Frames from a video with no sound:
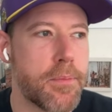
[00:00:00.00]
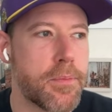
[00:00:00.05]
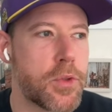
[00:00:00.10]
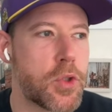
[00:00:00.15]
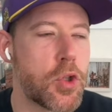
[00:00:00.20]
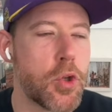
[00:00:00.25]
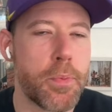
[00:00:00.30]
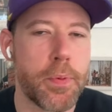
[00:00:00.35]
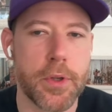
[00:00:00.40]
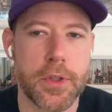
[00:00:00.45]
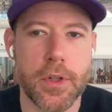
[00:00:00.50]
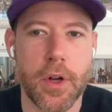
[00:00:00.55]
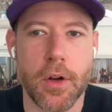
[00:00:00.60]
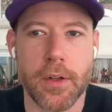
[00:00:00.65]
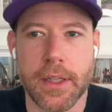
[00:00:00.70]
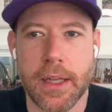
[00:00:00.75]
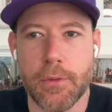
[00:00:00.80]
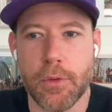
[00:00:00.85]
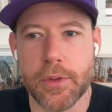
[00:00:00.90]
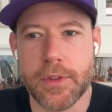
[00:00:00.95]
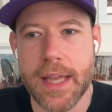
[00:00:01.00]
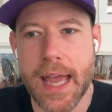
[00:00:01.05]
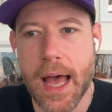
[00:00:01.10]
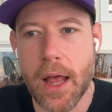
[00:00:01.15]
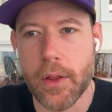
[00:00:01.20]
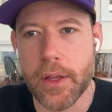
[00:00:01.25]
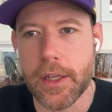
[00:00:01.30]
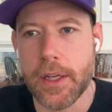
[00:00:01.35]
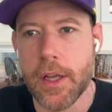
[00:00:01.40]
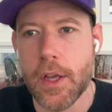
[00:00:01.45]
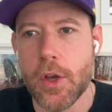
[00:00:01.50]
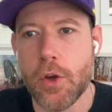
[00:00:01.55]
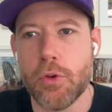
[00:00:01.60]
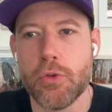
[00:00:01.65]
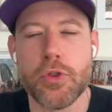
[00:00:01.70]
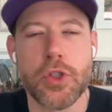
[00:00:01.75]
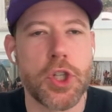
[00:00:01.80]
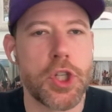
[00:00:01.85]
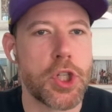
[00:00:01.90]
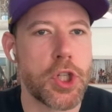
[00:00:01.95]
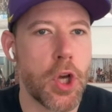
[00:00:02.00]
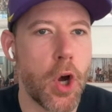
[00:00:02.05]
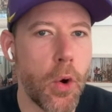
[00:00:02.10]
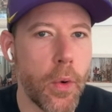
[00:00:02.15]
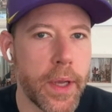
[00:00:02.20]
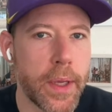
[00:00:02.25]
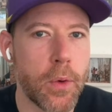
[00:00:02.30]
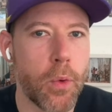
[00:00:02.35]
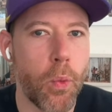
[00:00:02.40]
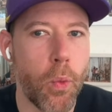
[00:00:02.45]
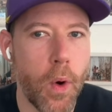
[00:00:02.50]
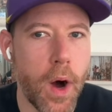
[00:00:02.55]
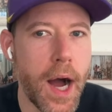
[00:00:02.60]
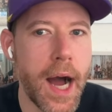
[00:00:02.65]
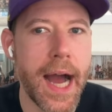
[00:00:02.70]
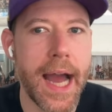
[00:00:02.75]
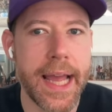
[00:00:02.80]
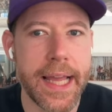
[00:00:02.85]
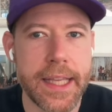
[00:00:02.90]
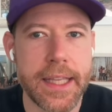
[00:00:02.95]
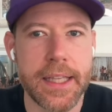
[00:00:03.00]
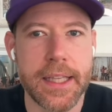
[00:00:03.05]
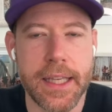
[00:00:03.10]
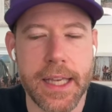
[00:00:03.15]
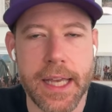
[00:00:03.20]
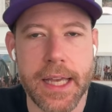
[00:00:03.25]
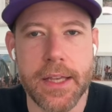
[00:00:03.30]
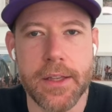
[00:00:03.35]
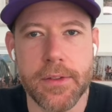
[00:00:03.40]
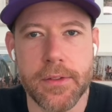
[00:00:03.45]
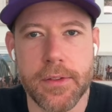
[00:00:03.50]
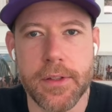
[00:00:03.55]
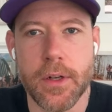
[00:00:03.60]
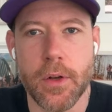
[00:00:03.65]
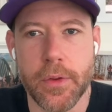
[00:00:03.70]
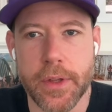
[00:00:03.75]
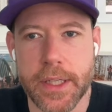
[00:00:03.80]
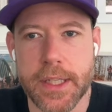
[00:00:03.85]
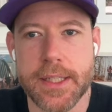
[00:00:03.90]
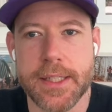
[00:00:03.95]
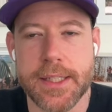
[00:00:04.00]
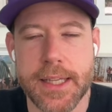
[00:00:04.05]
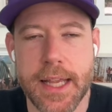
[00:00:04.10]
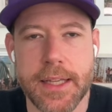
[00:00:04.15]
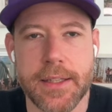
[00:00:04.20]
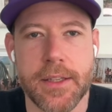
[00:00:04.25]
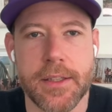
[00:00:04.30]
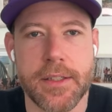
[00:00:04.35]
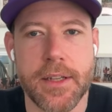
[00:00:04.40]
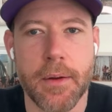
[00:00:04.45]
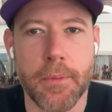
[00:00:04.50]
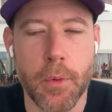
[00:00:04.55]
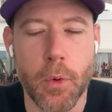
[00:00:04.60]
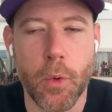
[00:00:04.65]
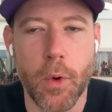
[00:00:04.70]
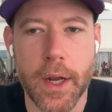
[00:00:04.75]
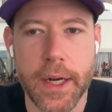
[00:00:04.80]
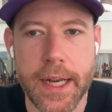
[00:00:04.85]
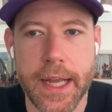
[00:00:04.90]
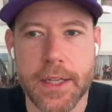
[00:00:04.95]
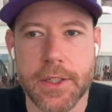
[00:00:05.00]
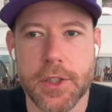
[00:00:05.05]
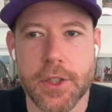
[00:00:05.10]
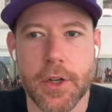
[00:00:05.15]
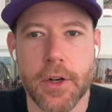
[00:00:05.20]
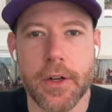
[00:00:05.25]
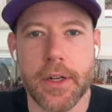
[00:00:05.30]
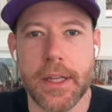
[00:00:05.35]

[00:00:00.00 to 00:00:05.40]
superstar level talent who's showing why he is, you know, the consensus number one next year.